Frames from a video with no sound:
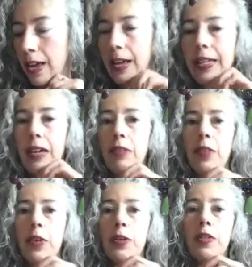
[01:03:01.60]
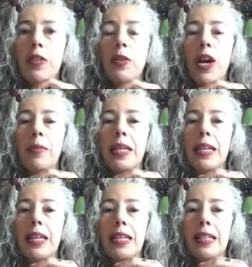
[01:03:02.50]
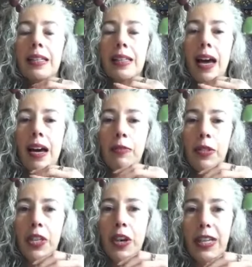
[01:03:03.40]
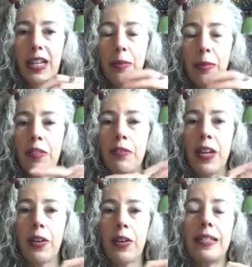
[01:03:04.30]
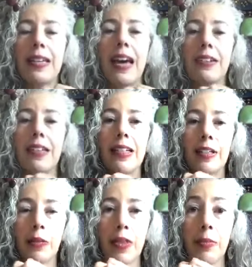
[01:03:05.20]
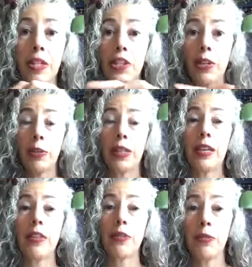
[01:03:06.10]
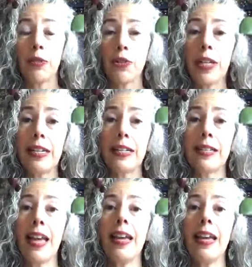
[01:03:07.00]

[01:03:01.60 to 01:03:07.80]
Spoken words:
Again, for those of you coming in live, we're talking about the fairies, how to connect with them in general and through trees.